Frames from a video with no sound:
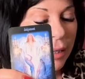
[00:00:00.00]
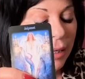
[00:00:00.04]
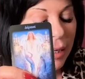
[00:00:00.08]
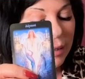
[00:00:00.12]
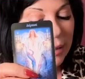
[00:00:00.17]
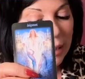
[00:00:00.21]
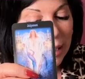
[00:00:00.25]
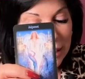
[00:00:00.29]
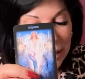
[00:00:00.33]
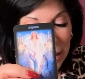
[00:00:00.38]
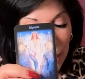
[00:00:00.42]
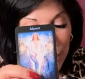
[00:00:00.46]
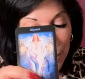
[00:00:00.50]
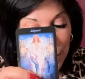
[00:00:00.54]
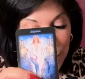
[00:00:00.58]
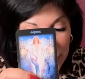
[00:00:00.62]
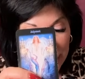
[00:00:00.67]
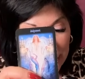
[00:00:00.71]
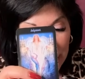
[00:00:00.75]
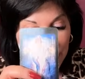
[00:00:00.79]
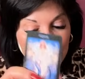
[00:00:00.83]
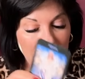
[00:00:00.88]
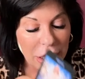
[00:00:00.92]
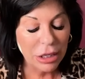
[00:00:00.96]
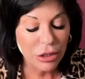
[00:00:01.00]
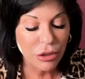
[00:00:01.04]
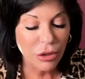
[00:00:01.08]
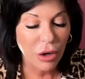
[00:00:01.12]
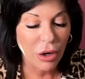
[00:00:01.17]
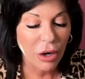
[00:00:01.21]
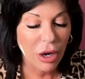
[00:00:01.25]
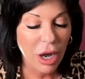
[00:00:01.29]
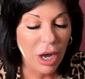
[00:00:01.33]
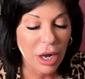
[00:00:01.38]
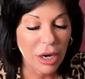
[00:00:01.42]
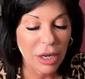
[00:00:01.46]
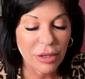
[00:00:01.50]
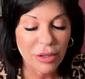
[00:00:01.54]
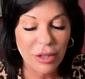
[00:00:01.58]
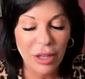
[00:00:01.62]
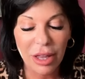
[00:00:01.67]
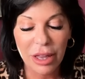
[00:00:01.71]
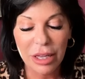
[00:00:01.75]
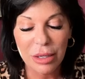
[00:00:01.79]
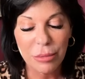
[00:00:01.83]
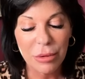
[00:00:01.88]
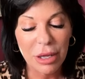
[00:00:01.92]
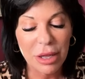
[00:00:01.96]
And that's a big major arcana
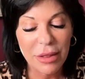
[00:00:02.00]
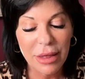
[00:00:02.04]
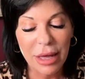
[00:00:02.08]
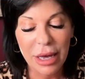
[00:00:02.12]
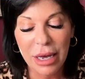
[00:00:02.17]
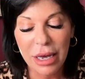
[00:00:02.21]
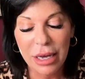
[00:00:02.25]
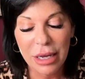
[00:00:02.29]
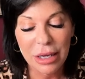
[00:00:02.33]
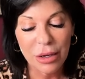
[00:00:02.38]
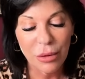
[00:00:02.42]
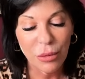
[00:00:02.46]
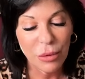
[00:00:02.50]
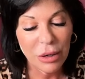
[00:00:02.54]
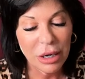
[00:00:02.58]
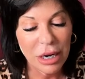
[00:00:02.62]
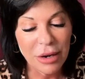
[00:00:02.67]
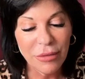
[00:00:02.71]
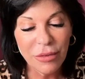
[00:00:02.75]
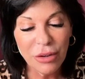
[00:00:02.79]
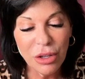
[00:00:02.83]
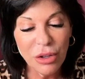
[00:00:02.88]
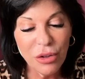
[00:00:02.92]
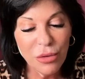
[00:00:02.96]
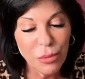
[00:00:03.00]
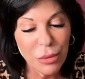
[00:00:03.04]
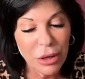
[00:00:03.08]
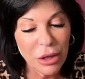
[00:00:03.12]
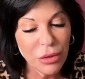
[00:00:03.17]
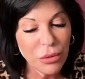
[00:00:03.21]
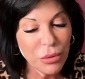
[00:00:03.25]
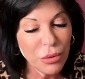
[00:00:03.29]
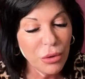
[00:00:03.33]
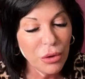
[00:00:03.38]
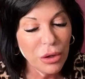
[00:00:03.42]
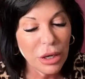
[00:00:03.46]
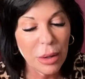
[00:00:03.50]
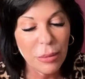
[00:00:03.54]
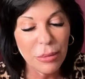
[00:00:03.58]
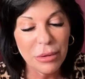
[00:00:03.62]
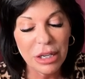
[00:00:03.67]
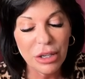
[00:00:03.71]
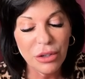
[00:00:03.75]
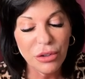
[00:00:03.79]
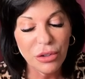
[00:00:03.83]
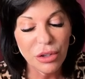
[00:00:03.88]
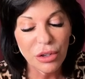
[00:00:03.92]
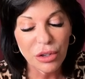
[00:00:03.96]
telling me that whatever you've been through
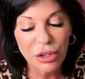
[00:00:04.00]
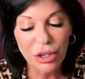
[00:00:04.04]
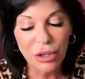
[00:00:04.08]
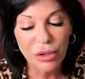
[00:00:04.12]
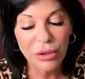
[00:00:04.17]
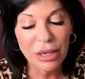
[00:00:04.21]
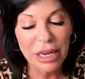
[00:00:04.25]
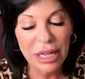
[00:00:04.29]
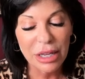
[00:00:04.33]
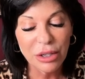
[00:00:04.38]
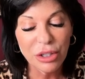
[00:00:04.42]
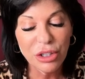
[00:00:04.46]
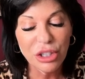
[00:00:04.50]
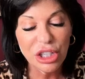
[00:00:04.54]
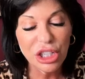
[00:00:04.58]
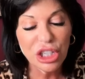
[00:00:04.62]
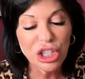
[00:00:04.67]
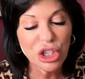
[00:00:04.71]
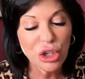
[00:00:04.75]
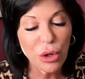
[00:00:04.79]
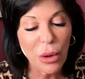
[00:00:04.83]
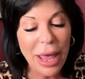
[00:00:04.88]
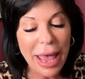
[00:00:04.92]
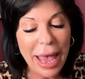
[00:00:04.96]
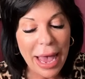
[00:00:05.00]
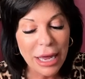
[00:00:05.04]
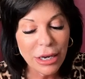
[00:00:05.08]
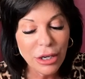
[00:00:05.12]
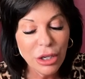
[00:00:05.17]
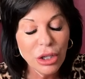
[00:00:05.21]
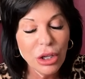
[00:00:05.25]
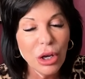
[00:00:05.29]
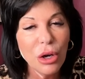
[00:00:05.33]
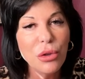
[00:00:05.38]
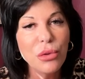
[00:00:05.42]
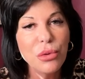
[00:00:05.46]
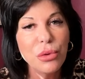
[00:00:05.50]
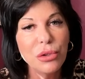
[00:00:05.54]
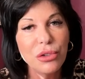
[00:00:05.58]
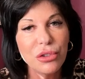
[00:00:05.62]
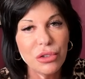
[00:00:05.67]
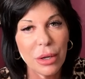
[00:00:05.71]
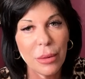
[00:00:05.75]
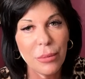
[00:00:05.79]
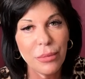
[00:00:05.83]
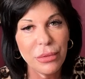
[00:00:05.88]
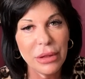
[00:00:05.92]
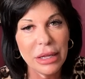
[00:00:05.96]
coming into your current energies, you had to go through
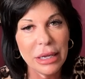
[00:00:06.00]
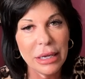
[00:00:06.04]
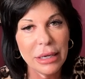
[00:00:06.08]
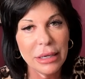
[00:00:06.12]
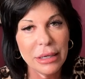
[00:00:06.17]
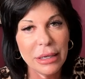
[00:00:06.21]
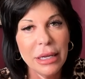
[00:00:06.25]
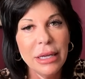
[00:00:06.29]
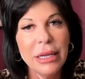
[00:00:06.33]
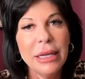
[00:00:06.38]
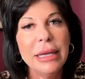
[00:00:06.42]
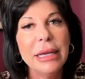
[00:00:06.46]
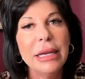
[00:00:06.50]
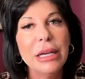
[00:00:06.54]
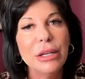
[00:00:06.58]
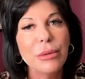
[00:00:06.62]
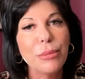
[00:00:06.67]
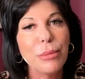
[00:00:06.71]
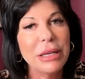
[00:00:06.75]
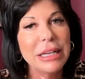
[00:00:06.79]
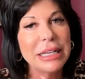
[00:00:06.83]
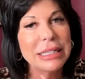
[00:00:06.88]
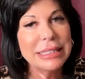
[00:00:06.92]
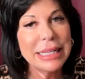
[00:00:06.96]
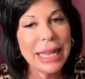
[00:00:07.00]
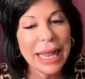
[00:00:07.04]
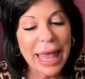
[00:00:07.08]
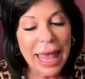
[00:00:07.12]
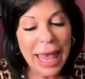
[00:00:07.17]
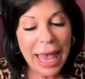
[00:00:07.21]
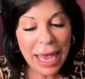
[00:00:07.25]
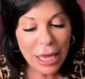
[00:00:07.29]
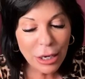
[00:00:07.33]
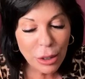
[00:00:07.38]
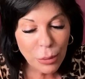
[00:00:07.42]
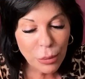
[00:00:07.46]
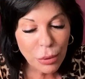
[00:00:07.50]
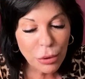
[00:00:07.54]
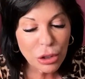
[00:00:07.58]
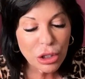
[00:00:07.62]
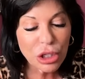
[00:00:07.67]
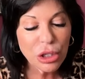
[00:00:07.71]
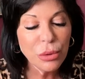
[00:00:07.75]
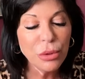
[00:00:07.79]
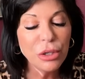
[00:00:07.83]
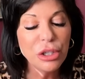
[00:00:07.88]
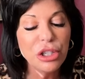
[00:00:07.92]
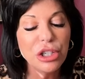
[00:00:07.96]
something because it had to
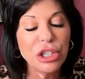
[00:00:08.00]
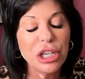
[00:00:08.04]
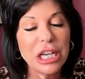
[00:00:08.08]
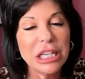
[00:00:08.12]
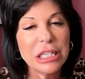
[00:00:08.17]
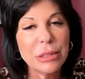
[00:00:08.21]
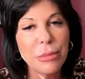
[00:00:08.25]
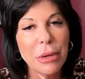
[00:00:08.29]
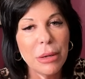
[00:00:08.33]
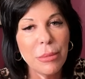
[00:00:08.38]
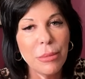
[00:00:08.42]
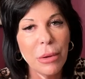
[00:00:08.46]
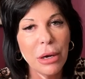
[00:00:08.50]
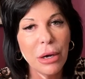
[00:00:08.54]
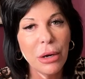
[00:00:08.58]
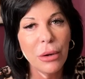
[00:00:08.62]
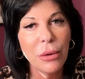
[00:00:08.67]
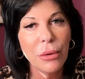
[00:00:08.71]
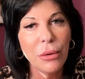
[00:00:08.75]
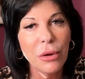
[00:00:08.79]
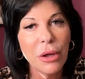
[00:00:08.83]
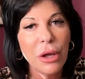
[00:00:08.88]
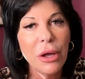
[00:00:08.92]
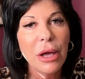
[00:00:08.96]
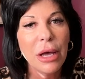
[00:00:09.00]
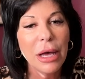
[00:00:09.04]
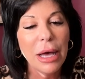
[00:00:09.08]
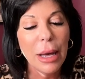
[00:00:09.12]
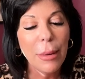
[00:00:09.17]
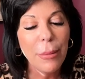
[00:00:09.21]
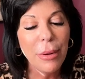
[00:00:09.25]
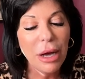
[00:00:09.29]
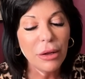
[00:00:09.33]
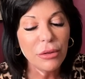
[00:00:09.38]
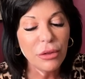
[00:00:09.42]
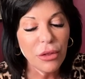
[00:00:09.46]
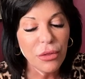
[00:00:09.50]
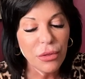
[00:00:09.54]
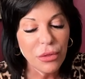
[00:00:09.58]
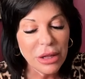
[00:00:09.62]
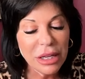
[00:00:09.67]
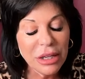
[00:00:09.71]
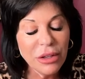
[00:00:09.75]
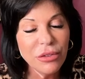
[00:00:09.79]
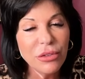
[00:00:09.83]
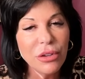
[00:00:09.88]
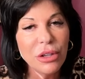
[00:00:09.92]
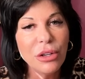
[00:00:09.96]
push you in judgment mode about the
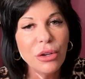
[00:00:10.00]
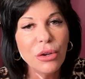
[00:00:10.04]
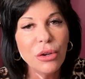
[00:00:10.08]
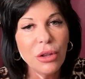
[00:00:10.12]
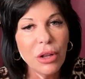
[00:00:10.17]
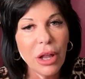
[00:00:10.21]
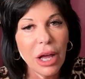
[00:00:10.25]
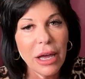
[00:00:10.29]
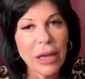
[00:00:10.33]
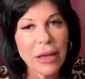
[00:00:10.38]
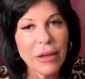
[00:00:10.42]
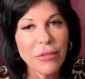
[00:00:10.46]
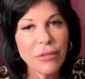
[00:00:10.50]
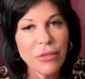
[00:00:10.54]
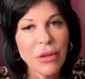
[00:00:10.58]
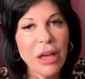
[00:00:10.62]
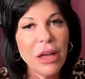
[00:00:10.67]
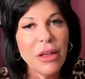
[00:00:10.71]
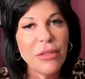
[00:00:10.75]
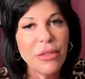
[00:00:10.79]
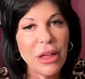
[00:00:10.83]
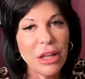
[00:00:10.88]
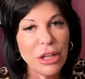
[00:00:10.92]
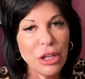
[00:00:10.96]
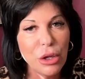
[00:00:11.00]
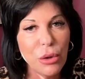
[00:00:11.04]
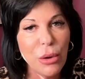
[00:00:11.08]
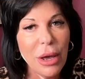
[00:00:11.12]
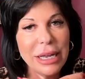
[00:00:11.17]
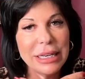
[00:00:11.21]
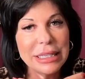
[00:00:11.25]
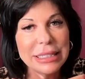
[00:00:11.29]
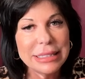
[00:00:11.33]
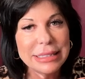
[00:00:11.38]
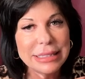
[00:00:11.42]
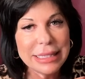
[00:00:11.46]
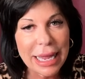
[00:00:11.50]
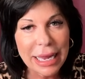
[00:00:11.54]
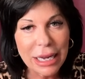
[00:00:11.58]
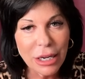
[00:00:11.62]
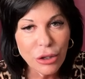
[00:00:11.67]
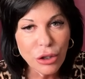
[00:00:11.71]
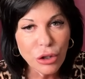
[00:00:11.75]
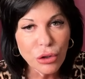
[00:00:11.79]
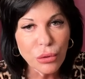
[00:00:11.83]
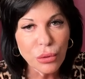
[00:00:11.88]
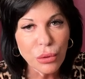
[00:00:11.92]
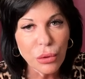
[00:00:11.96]
things in your life that you had to stay
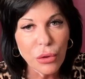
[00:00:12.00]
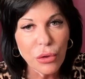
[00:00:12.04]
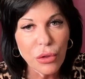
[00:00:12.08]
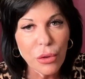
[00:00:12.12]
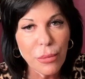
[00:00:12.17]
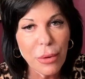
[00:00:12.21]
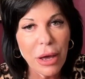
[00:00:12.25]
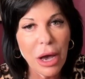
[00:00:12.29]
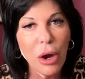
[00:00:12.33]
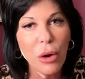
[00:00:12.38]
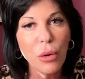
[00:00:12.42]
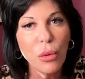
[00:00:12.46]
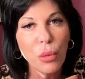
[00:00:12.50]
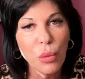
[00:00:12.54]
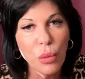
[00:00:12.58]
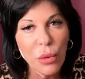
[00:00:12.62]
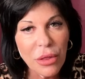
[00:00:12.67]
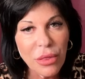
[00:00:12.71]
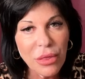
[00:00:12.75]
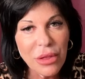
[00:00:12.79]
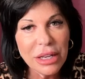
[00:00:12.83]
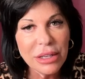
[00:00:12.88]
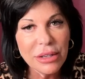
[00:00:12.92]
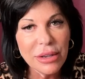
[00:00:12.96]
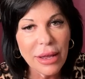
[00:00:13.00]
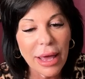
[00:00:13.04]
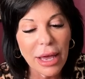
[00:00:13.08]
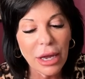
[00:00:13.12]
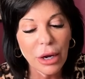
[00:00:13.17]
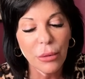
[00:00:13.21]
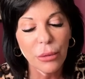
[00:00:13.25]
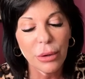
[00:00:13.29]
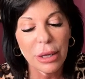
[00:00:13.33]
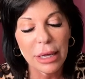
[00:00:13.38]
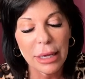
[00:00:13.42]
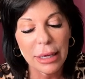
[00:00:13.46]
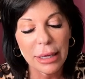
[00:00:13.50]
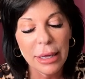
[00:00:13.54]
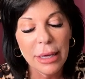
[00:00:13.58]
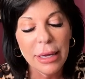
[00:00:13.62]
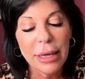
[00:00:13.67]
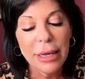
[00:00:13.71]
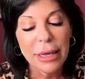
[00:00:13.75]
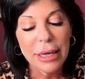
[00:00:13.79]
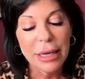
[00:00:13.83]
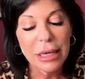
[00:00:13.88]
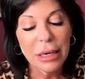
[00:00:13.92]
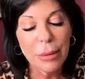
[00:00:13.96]
in your truth about with integrity
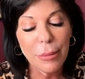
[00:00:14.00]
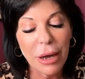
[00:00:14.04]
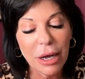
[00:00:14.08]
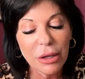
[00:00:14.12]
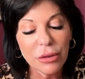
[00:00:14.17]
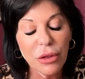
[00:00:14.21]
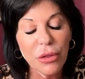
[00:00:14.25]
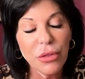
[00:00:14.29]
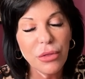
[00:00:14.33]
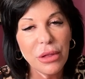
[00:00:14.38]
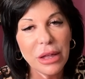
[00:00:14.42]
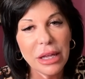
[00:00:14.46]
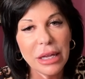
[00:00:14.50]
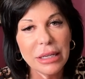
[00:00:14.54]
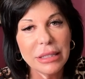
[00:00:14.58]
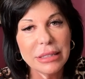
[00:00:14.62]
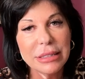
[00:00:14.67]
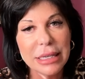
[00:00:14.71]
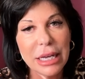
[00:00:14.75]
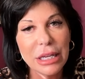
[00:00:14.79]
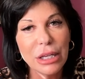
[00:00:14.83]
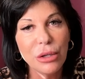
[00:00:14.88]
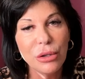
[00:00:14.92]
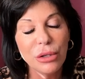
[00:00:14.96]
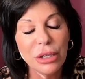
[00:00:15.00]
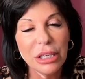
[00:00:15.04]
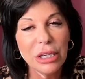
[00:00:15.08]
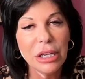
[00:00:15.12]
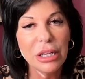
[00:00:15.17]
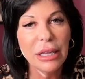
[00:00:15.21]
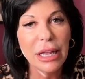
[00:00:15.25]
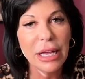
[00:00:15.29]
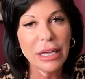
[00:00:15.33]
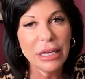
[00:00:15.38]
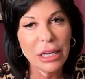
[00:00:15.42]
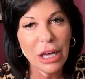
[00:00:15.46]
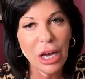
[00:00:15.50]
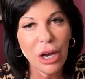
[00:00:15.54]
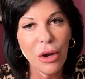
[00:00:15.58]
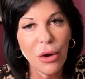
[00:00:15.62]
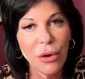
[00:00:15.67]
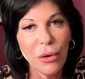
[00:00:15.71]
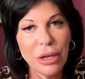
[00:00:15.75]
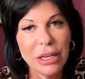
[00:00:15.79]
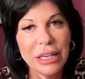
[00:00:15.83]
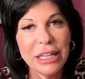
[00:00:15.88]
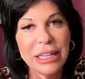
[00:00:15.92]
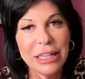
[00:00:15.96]
and about the things that you need to let
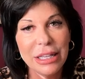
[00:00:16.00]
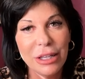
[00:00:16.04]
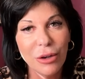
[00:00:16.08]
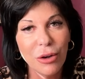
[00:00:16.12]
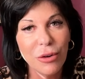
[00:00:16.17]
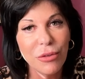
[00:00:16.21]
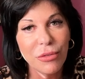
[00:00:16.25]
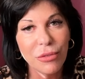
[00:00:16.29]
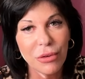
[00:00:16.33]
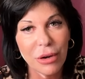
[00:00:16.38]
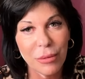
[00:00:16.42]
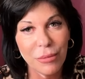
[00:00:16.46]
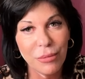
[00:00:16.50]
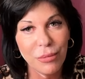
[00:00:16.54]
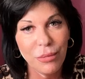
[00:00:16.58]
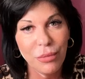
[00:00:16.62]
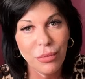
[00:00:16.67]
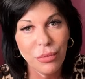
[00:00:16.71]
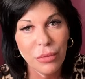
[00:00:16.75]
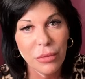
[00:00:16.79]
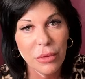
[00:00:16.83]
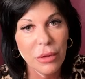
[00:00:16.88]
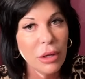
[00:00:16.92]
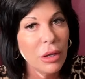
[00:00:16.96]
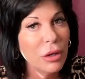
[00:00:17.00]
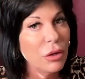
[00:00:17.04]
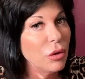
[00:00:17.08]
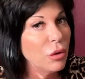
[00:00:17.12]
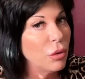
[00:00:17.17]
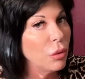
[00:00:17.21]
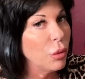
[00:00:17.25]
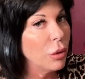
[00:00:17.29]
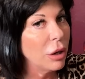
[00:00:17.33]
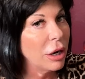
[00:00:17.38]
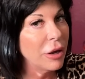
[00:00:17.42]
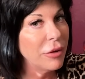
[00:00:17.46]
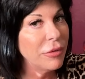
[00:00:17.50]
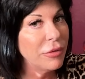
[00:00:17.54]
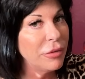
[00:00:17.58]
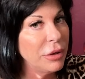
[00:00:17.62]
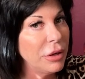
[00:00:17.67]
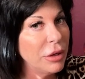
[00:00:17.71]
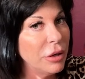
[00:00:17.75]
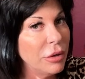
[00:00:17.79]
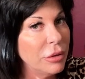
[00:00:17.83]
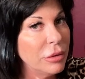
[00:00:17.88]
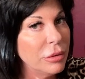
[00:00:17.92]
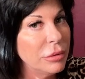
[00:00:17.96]
go and heal from. It's what I
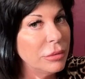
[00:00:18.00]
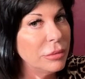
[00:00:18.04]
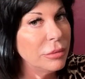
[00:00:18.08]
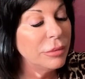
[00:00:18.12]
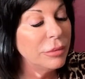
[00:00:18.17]
feel.